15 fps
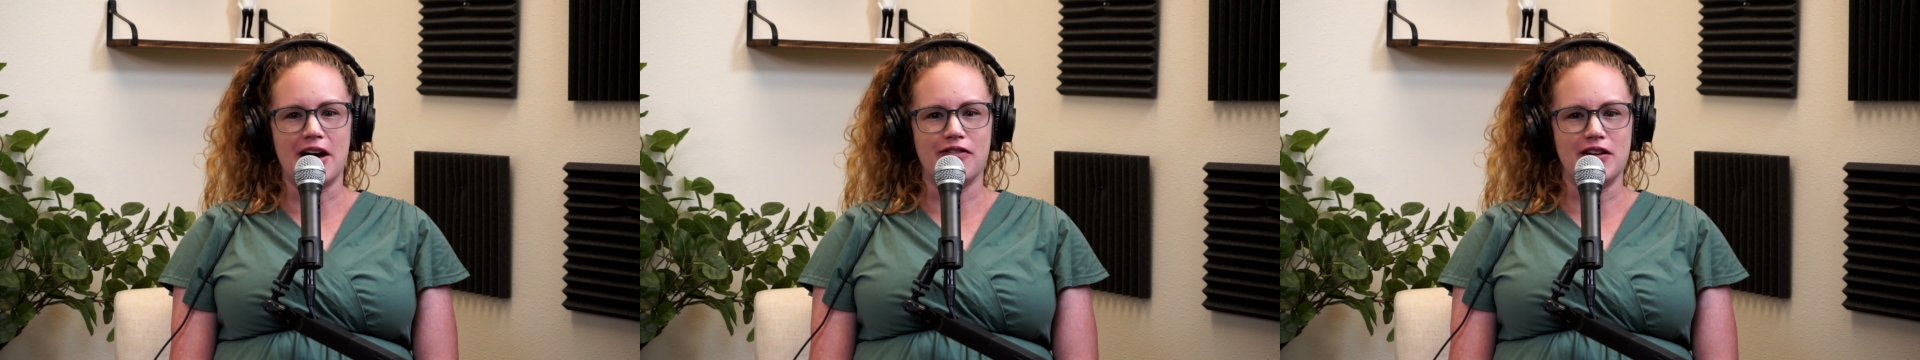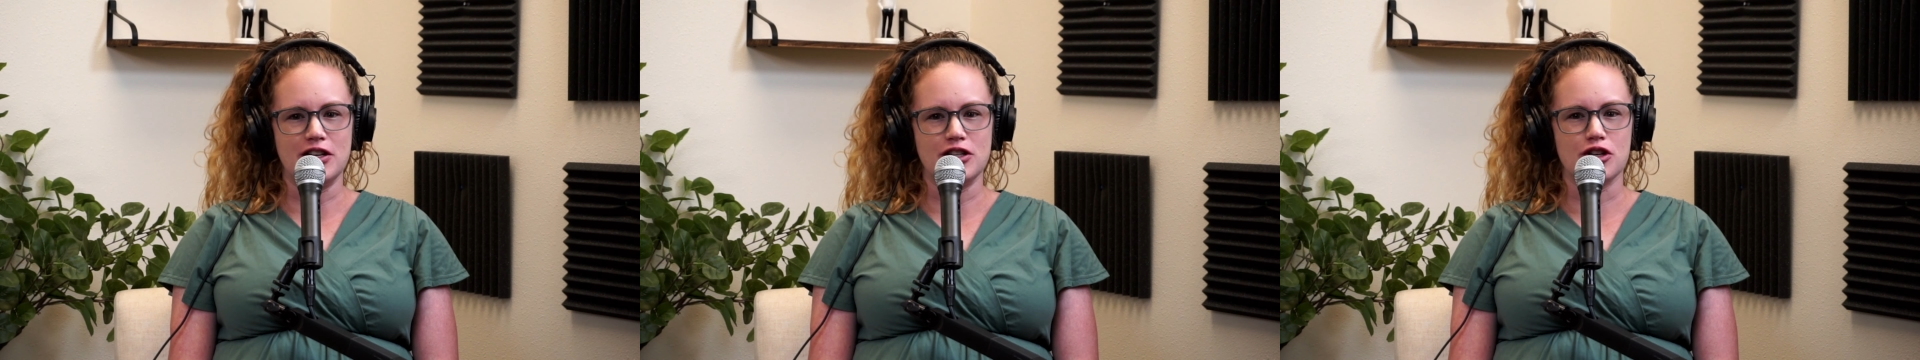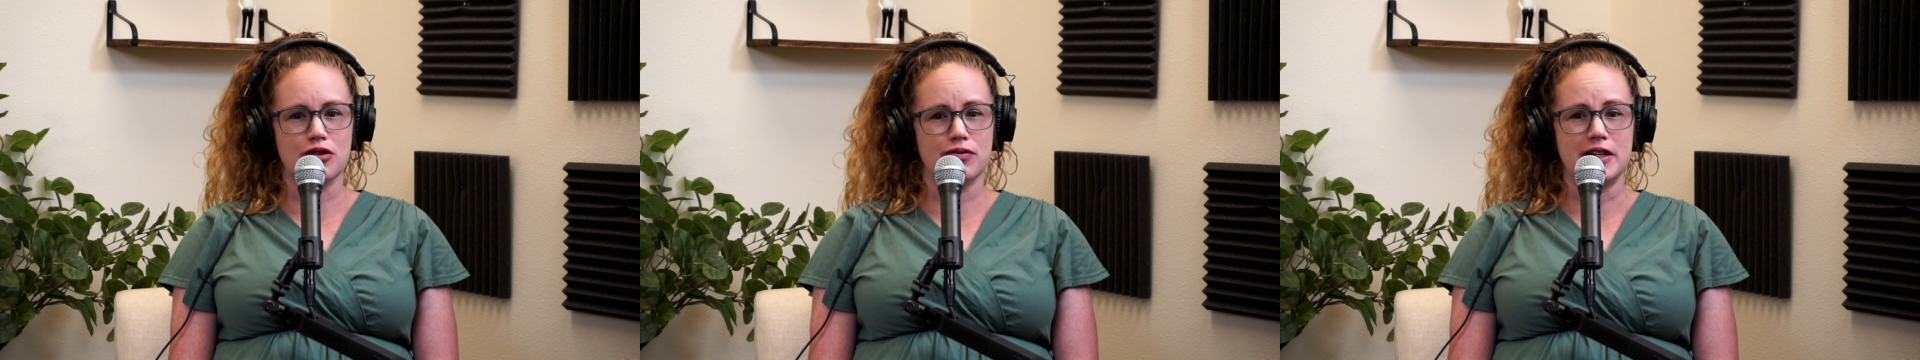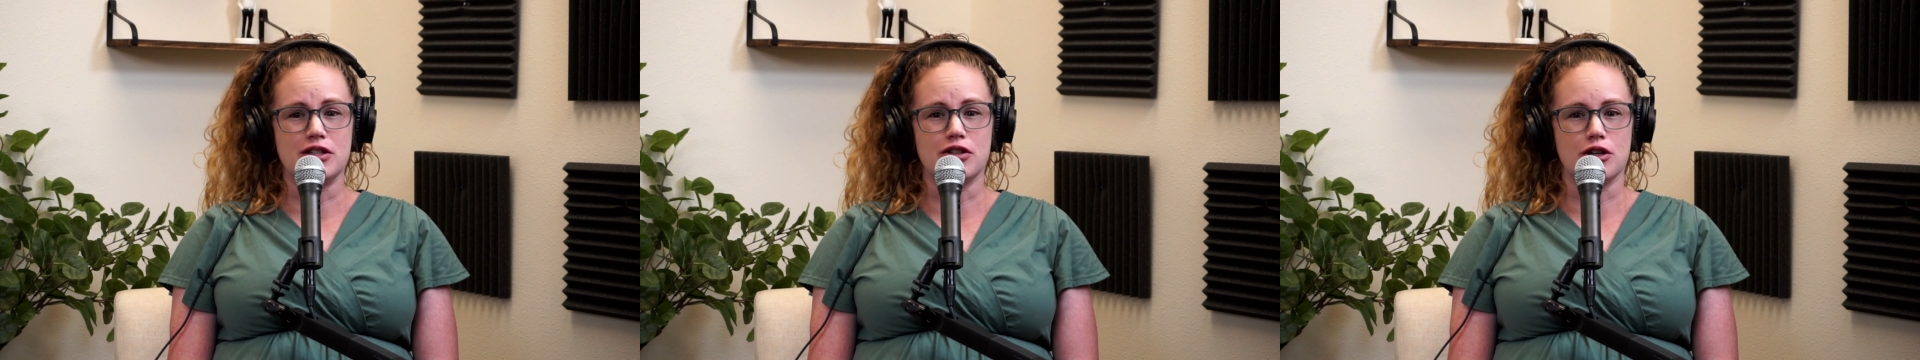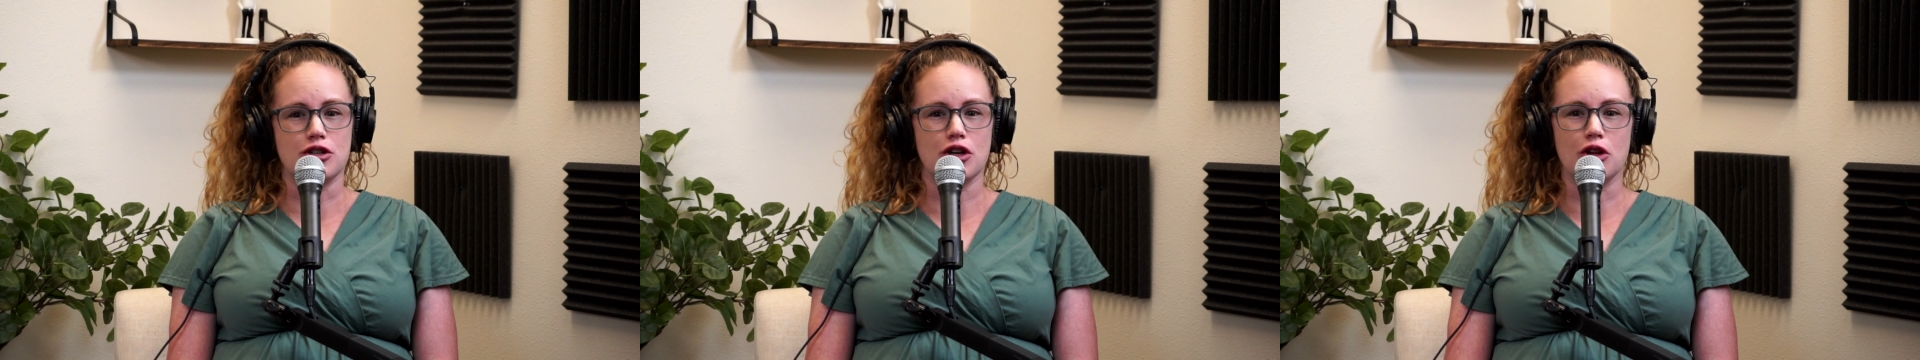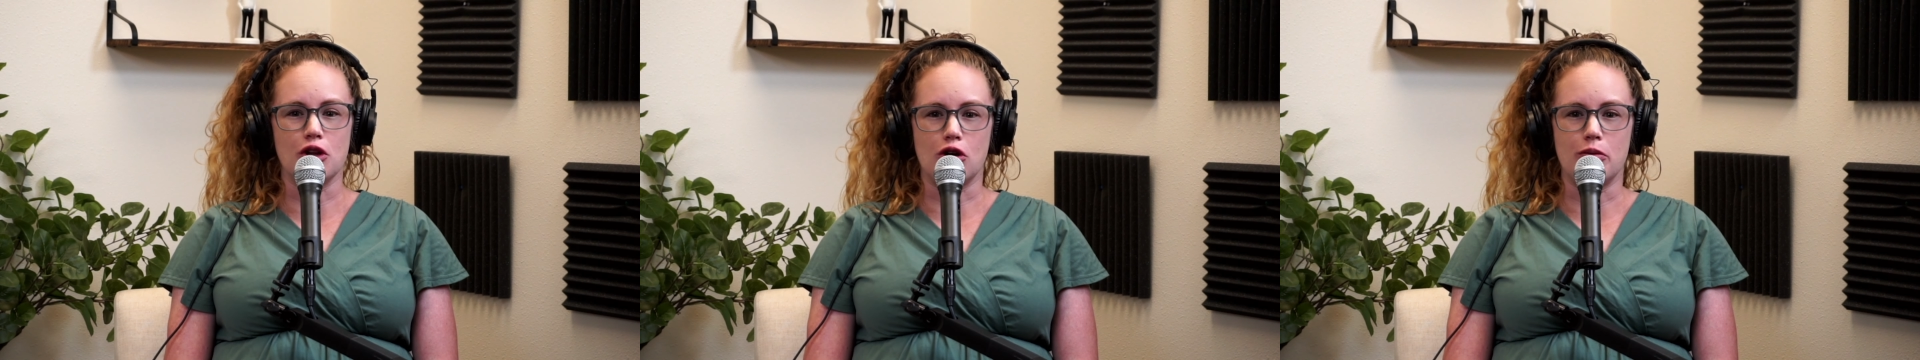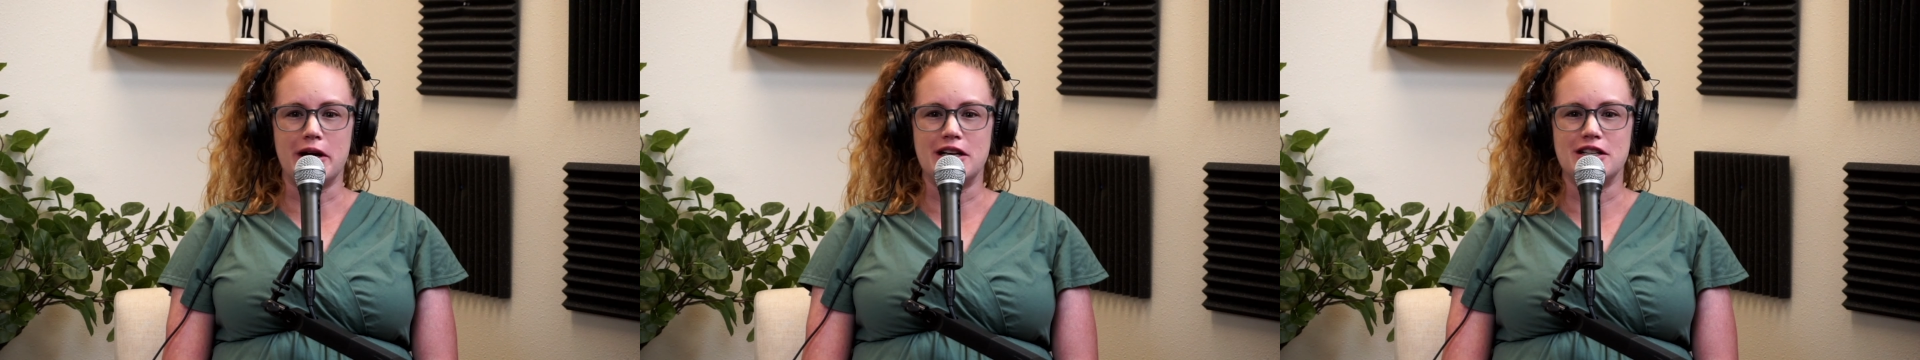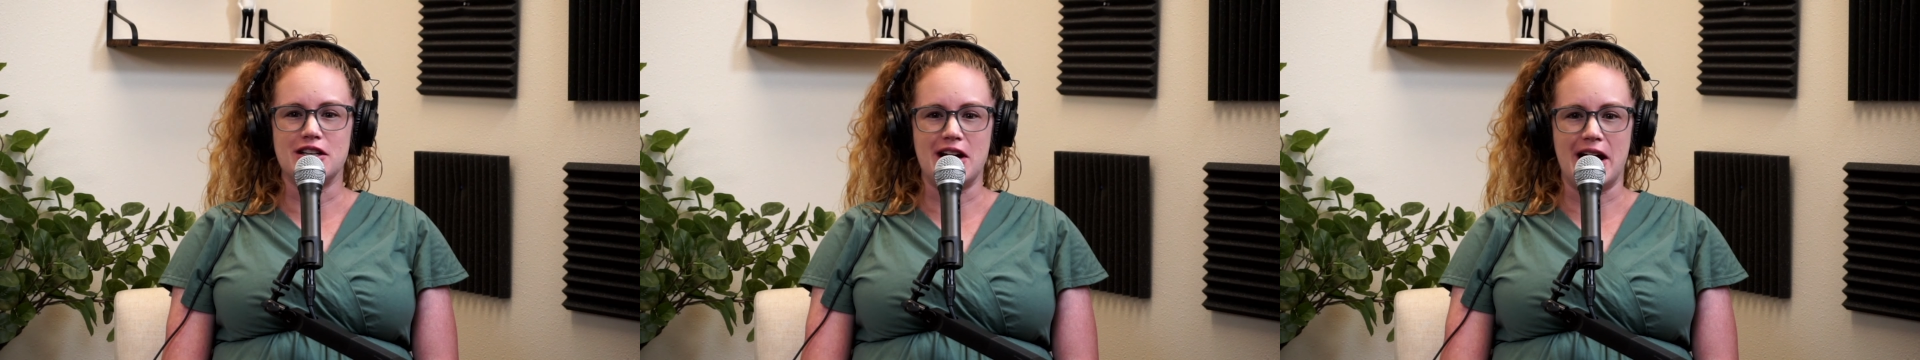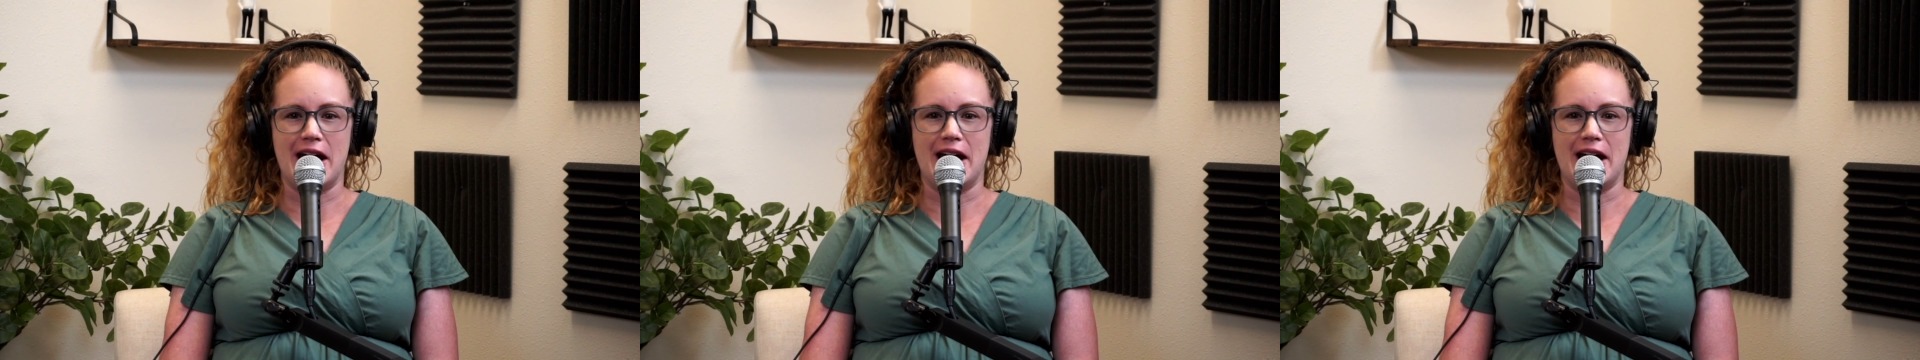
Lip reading: into the research a little bit today.